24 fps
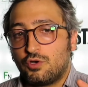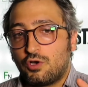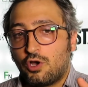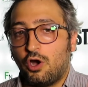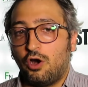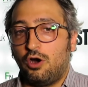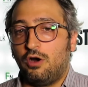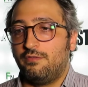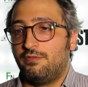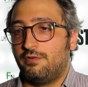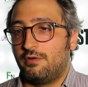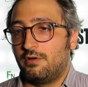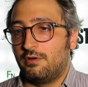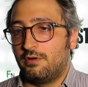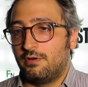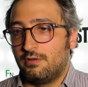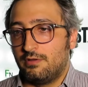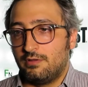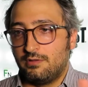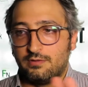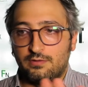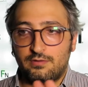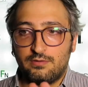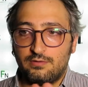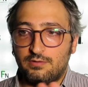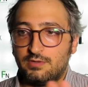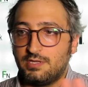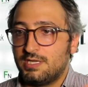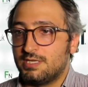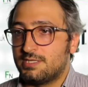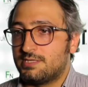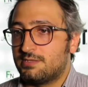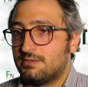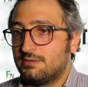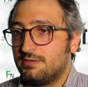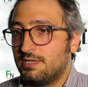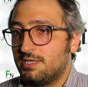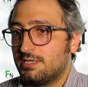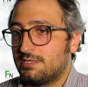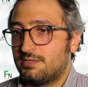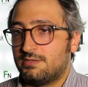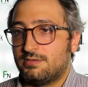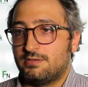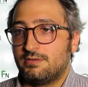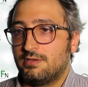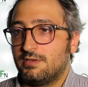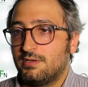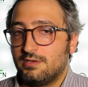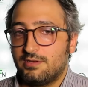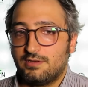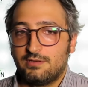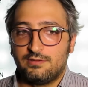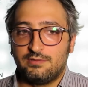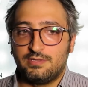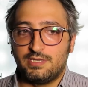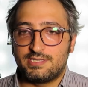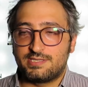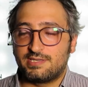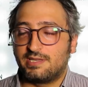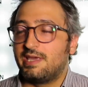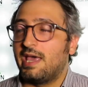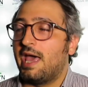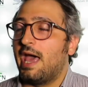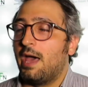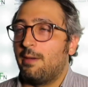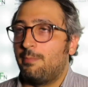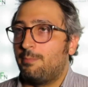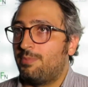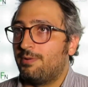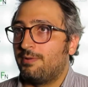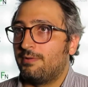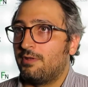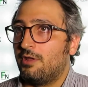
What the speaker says: cover this gap,